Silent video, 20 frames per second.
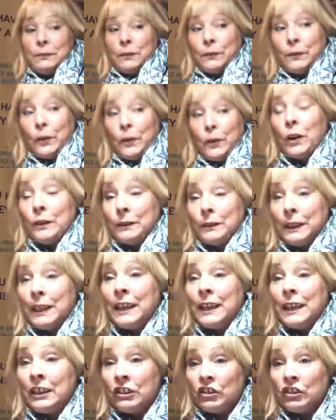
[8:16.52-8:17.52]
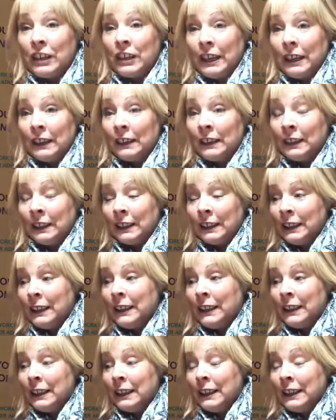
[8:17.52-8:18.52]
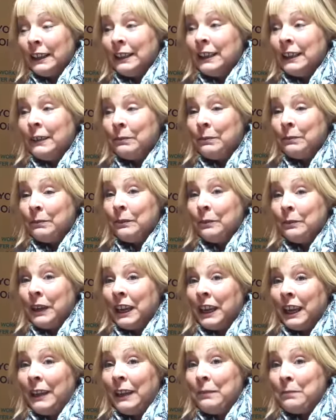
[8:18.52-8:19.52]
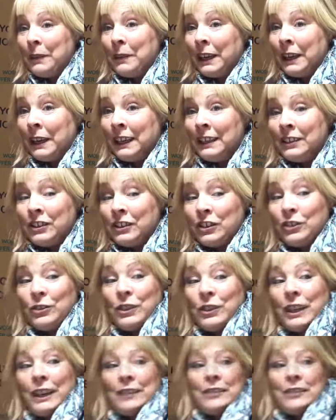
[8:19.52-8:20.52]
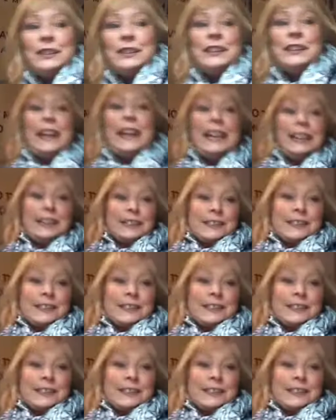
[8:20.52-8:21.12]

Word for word: five years, yeah. Oh, okay. And then we came back in 2008.